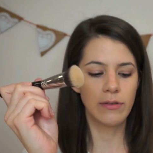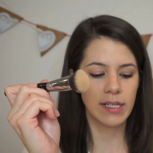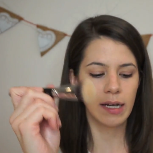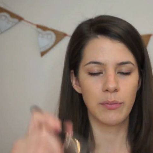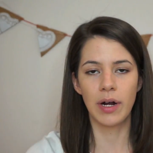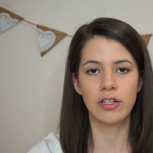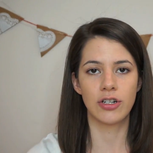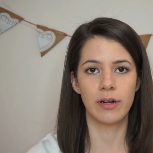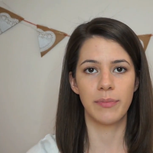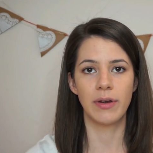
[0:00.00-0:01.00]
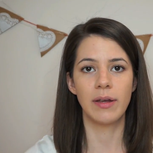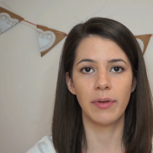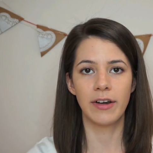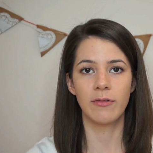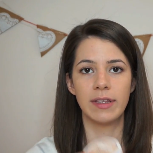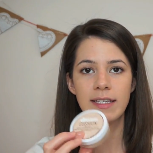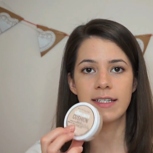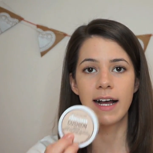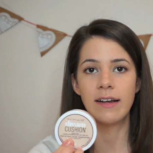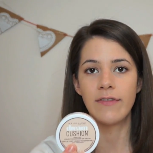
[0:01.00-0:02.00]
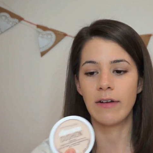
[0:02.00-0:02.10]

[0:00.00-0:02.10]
using a brush or a beauty blender with these kind of